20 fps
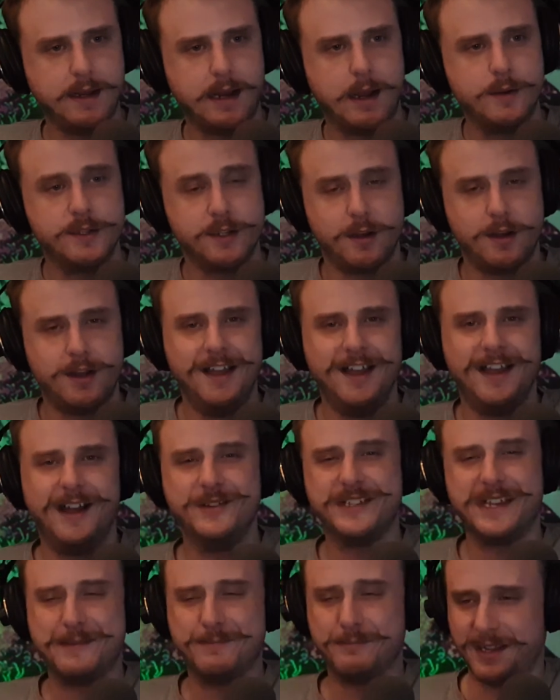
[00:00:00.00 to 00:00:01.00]
I
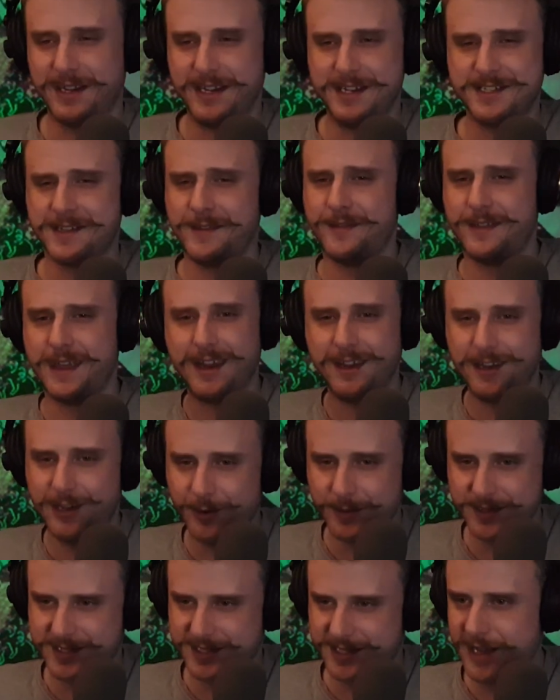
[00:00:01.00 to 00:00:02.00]
was like, please and thank you
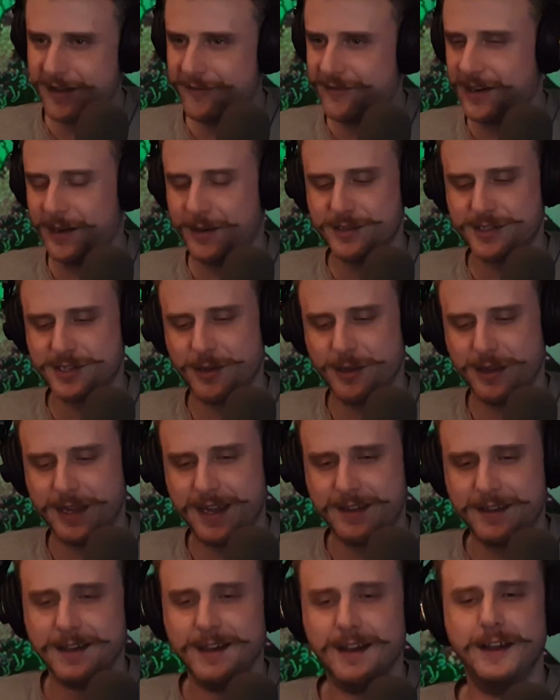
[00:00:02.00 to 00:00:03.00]
and stuff, and I was all
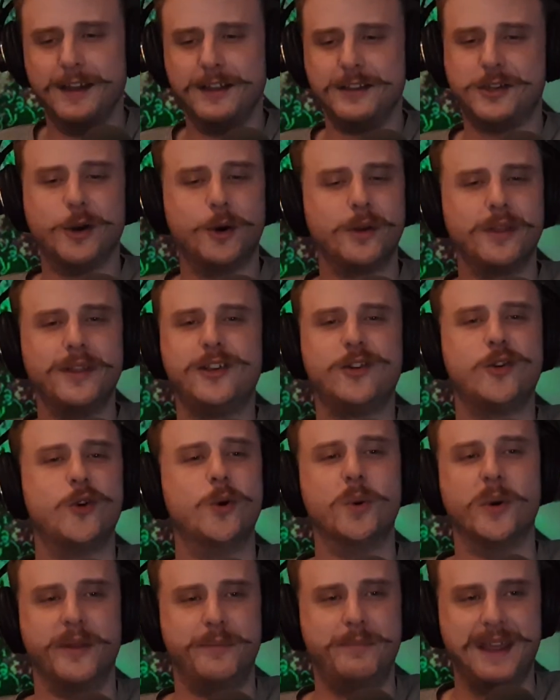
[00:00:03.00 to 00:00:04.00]
like totally
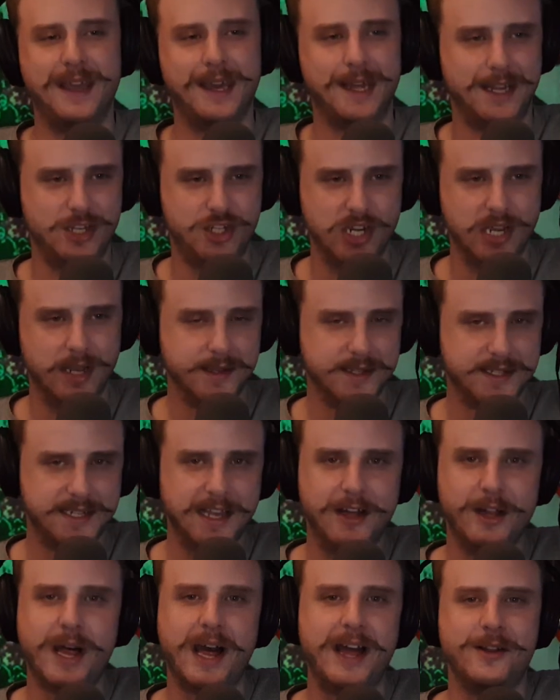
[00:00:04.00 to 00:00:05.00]
cool with being in a jail
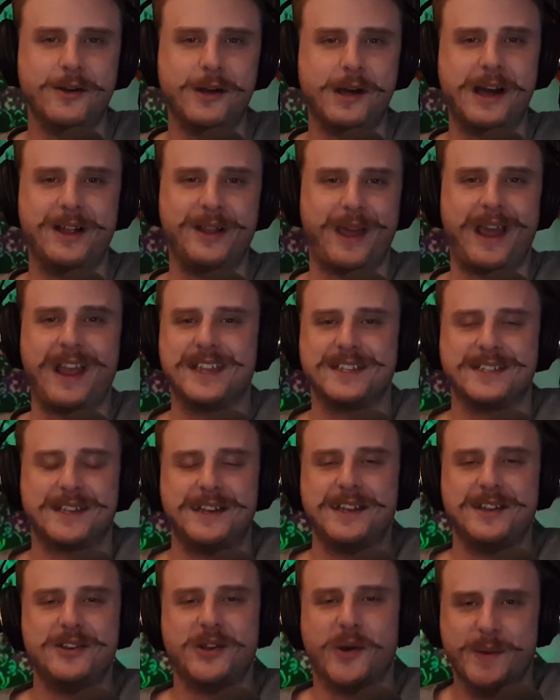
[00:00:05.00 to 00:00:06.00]
cell. I guess I
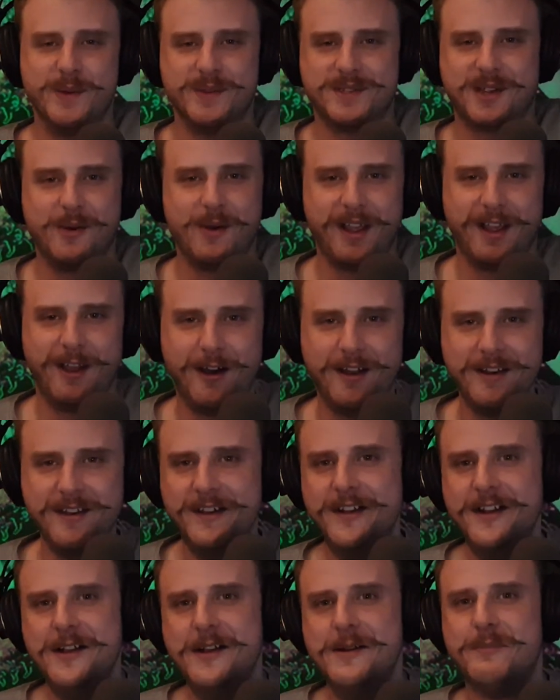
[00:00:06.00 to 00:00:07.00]
didn't know what was going on,
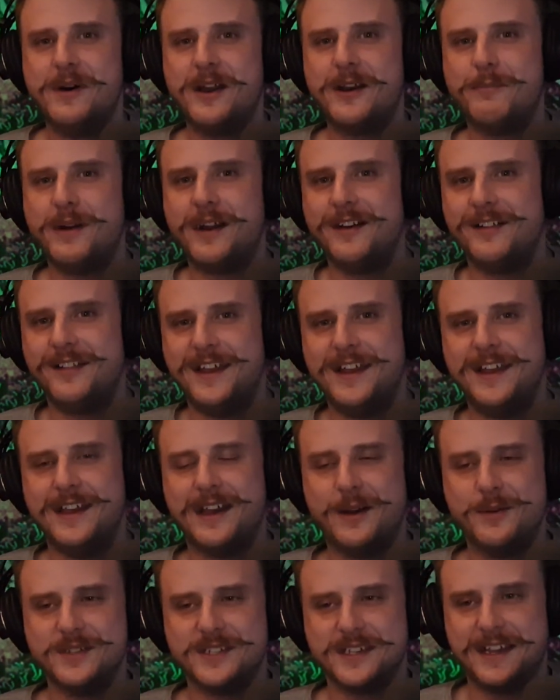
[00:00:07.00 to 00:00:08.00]
but apparently
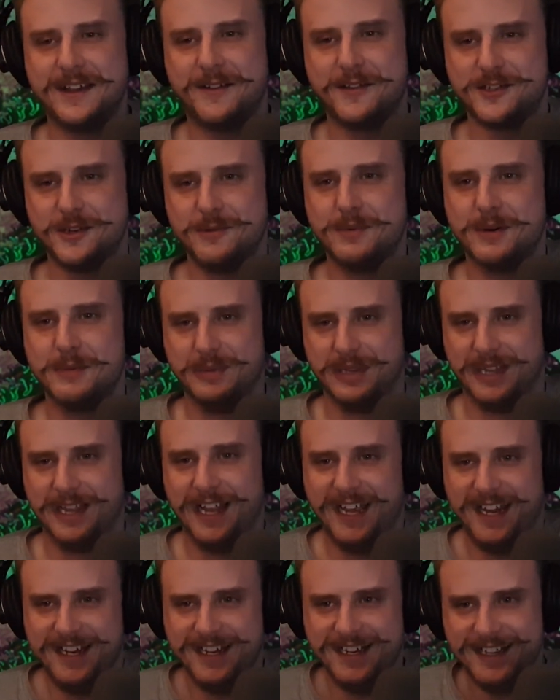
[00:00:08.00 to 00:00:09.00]
I was like super
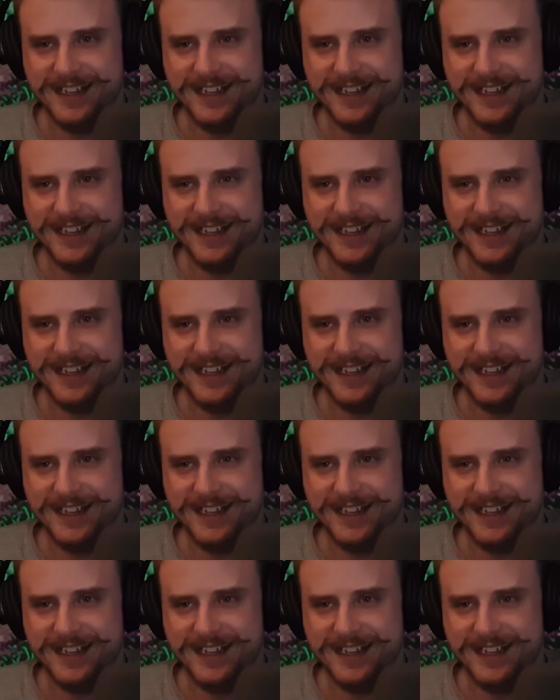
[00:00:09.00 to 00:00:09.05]
polite.